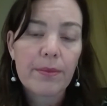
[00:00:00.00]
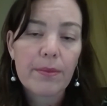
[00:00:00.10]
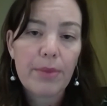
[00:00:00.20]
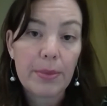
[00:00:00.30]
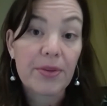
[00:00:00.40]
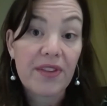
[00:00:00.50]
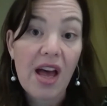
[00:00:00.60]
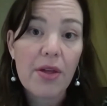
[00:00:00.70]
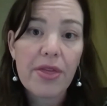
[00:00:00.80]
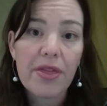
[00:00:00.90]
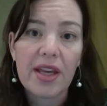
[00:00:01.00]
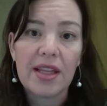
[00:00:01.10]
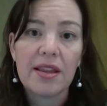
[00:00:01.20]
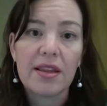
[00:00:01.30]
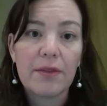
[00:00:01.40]
people's health,
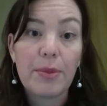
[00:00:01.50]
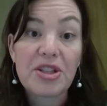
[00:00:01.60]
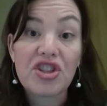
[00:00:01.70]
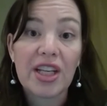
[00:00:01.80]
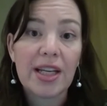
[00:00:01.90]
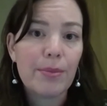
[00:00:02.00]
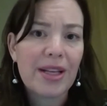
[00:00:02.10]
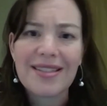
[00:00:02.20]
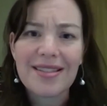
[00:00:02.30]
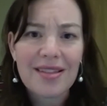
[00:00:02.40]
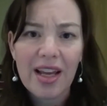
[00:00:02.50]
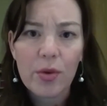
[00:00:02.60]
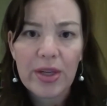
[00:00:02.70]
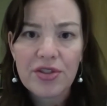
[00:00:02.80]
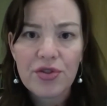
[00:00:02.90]
especially in places like
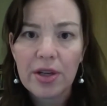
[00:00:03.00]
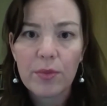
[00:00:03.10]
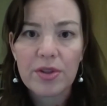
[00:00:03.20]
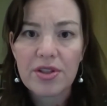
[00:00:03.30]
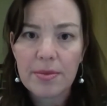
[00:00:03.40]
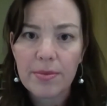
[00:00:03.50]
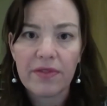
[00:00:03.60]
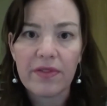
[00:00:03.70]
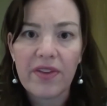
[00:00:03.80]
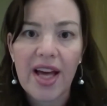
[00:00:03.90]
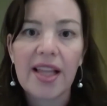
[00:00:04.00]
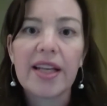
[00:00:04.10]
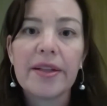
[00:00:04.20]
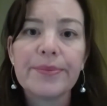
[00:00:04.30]
Queen Street, which is a bit of a valley.